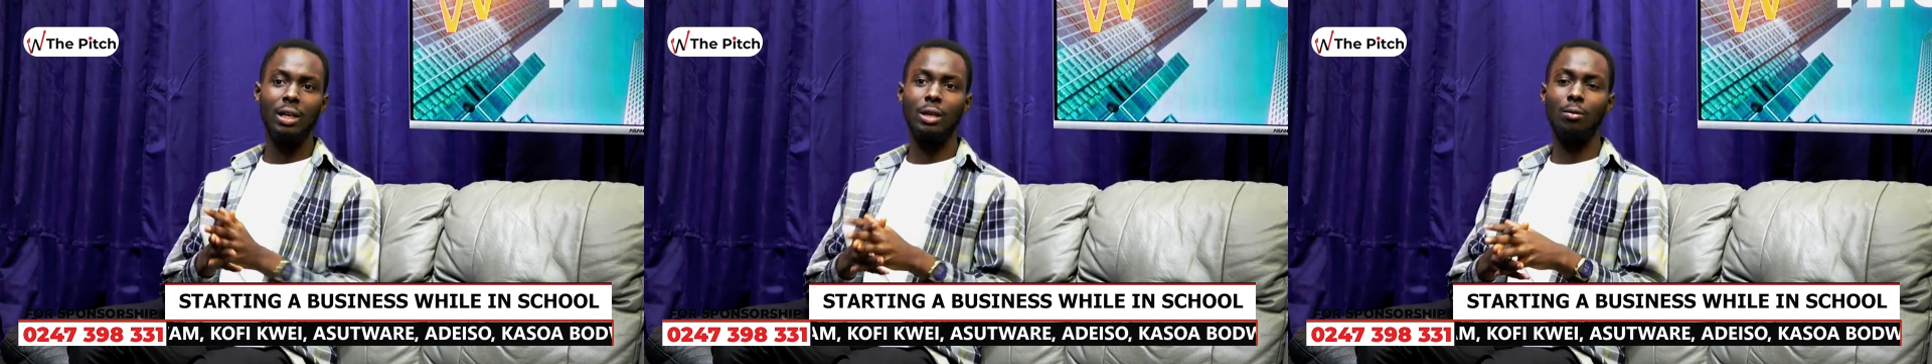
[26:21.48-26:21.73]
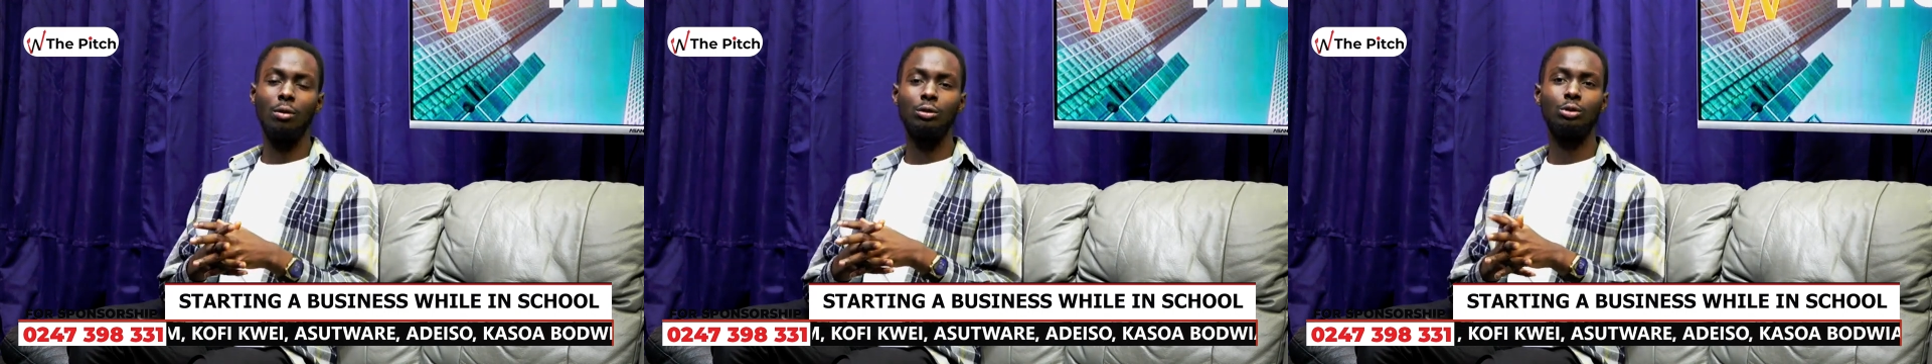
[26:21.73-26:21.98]
She
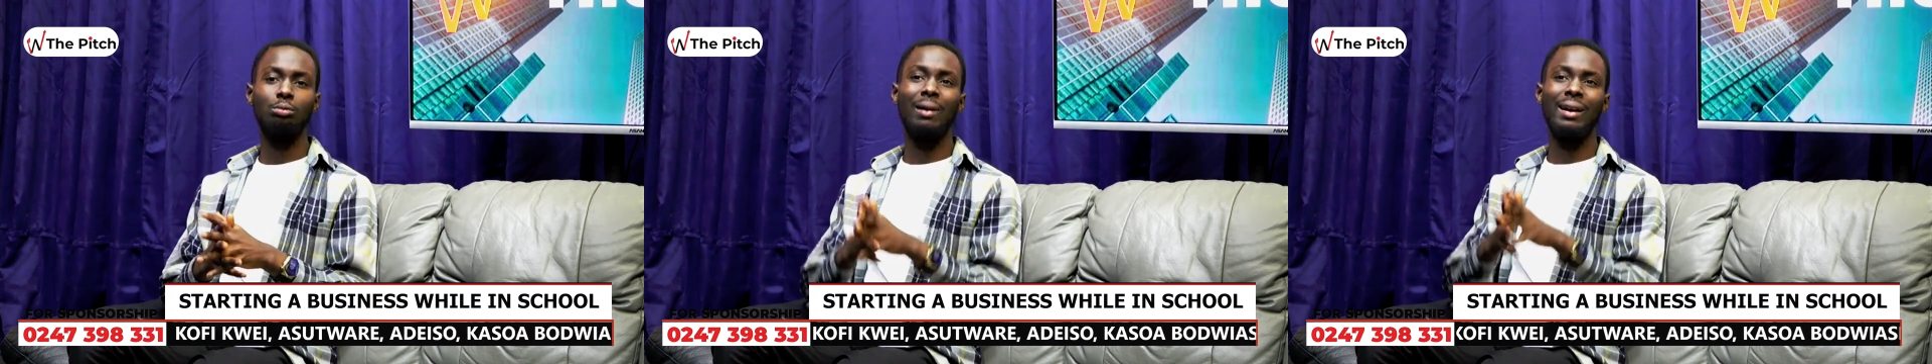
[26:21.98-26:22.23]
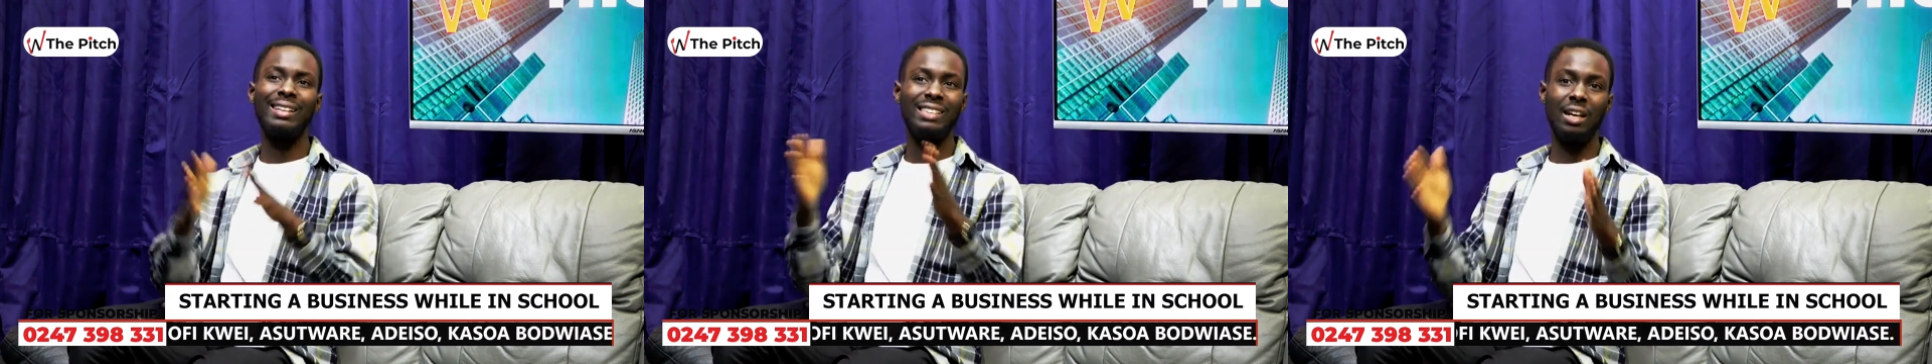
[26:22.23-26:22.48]
wants to
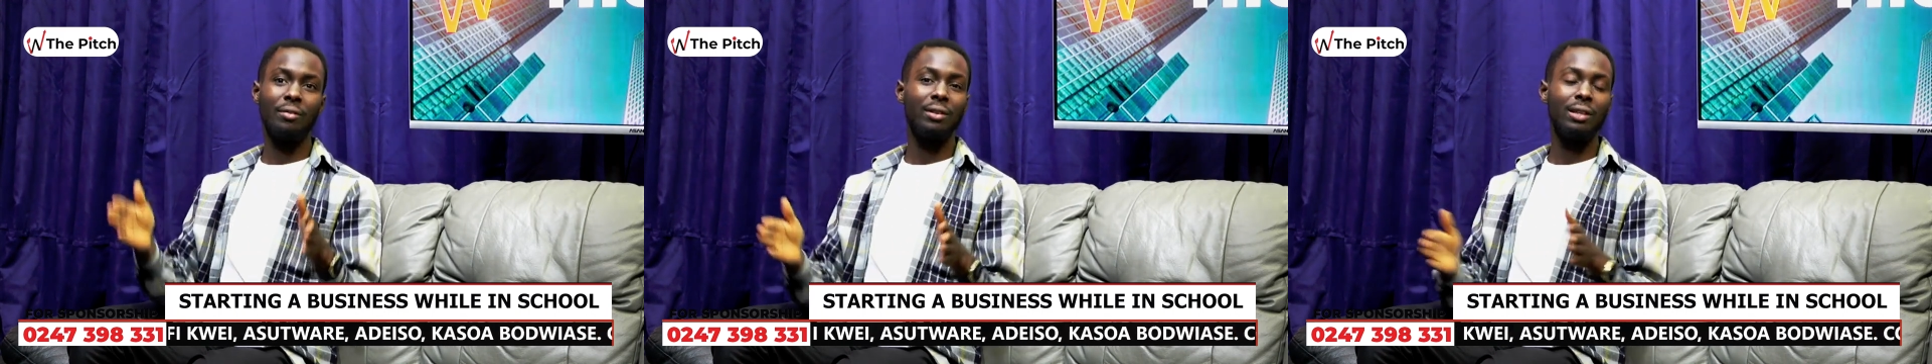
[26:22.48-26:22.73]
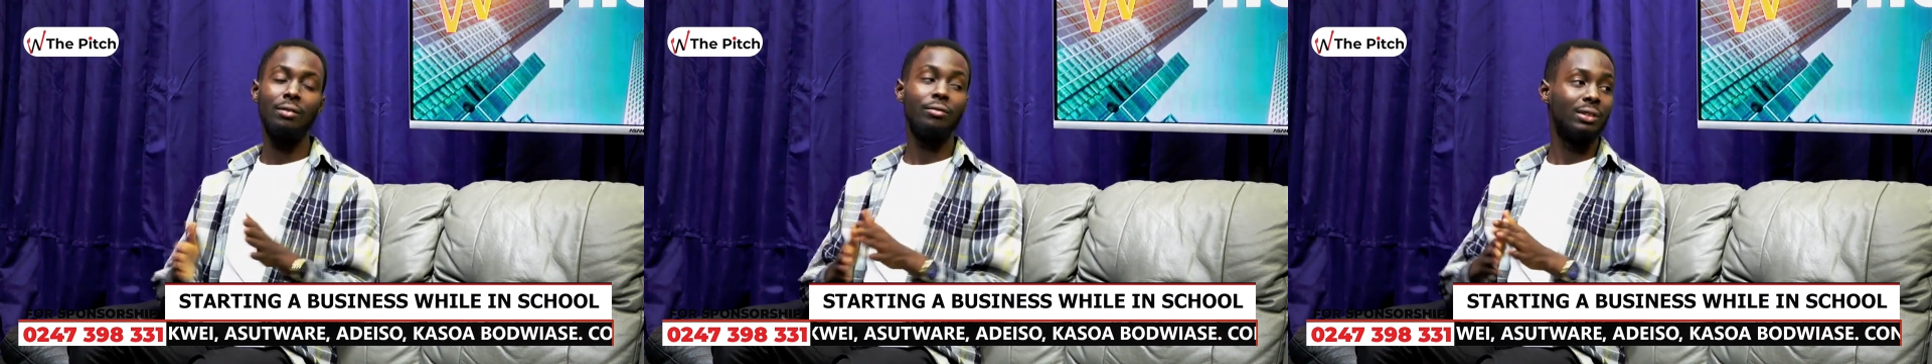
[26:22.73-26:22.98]
manage
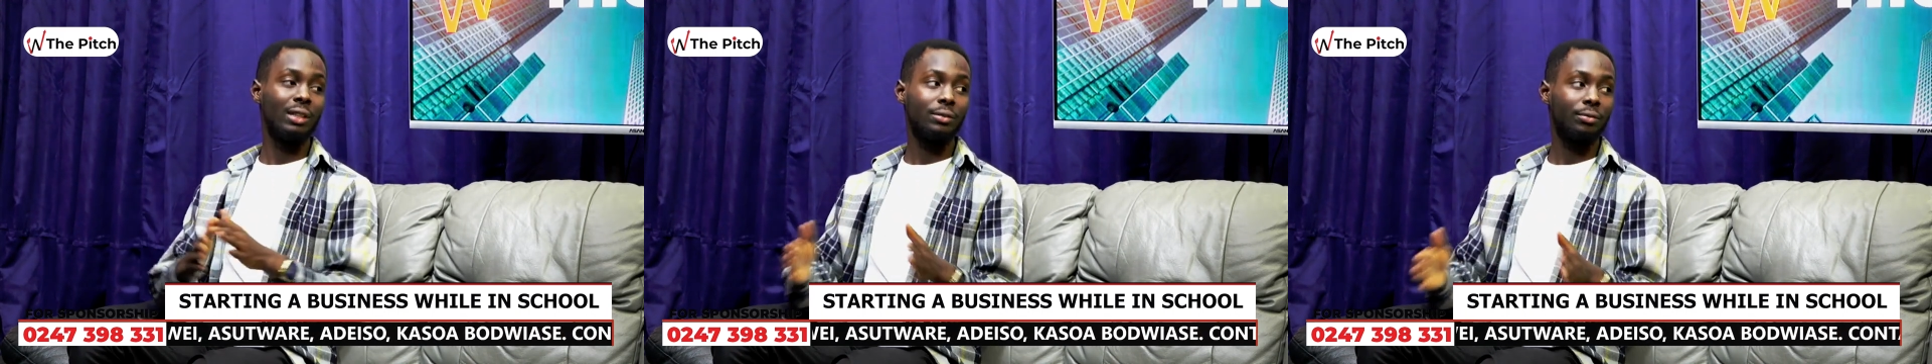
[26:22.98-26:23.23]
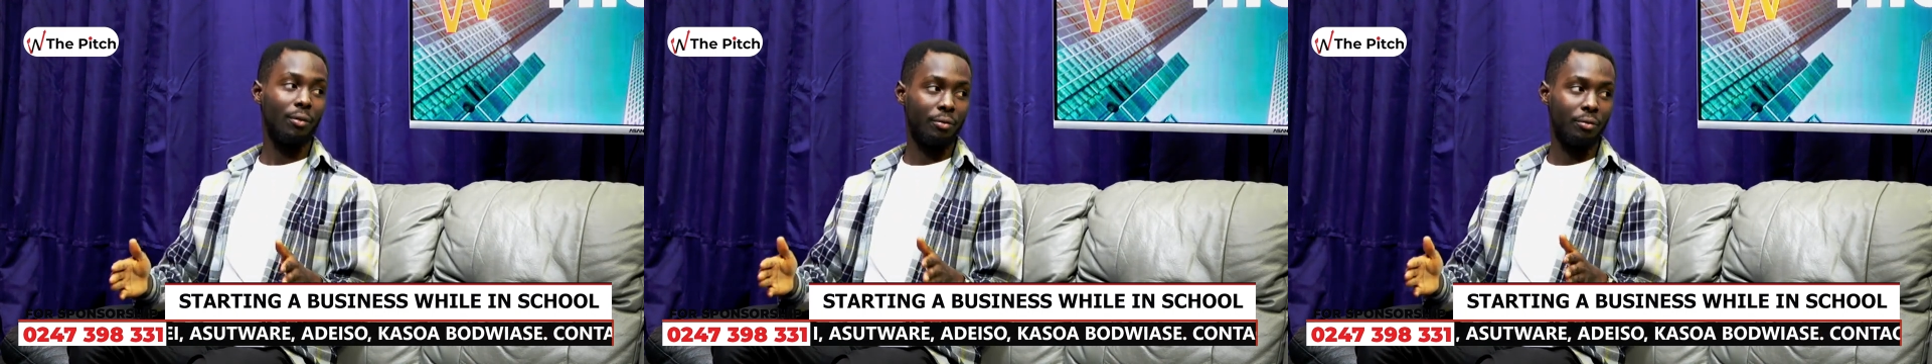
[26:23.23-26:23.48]
everything just
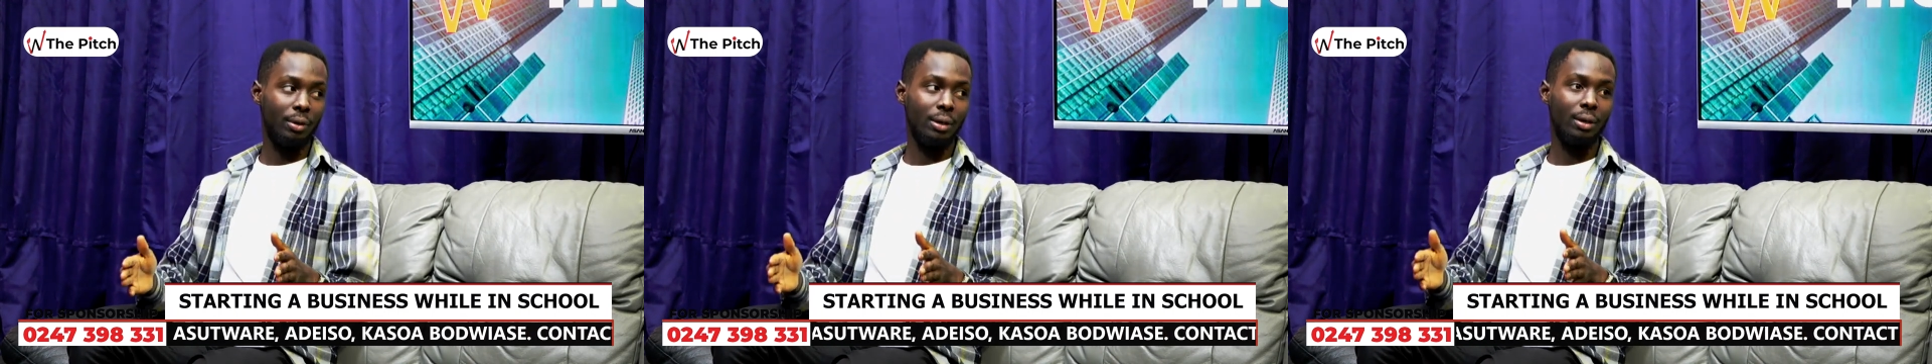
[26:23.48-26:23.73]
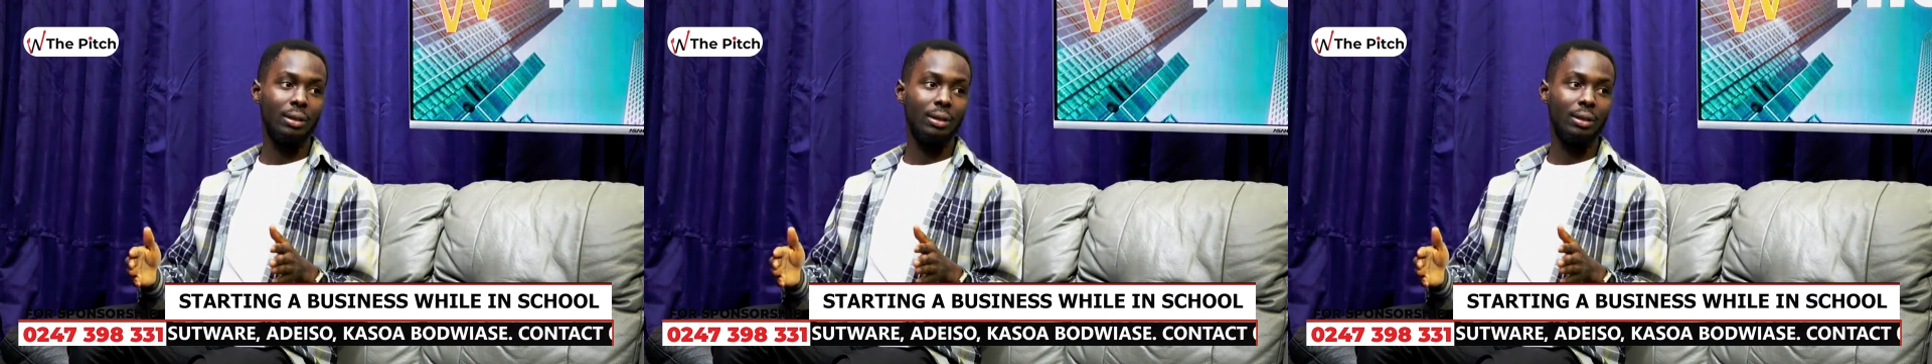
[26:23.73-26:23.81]
for free,